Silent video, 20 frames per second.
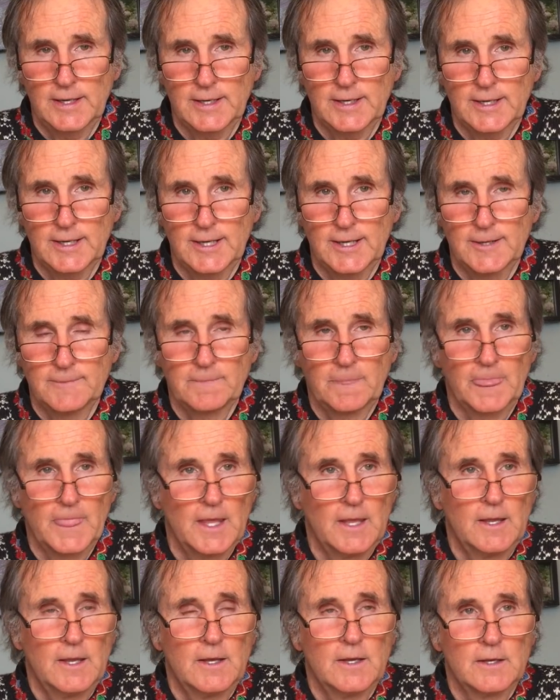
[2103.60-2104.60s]
like
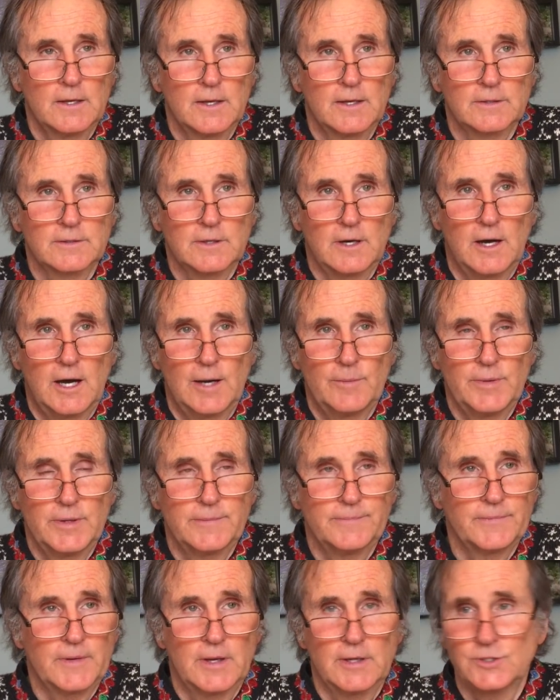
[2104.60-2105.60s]
the
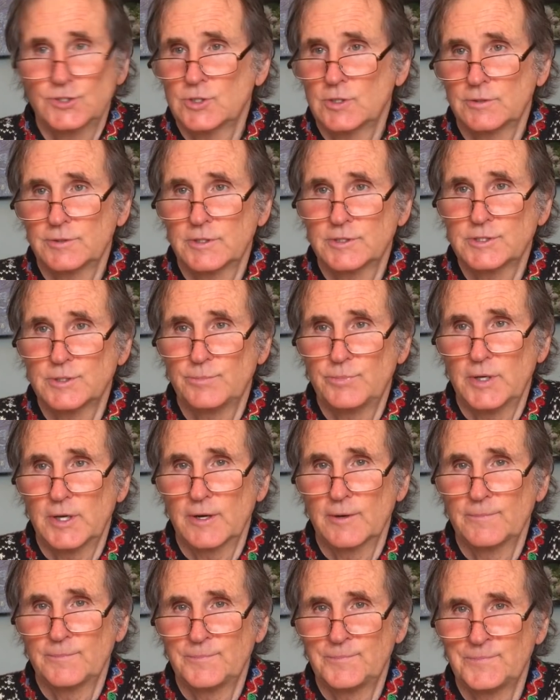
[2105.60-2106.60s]
Hobbit, I shall
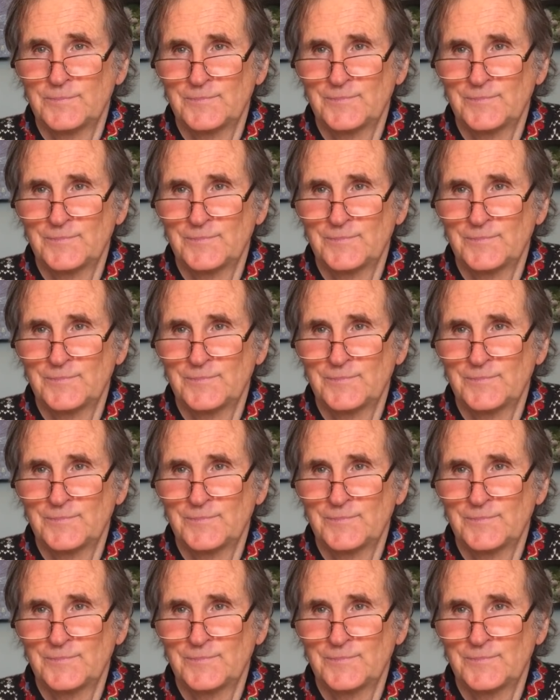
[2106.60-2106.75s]
disappear.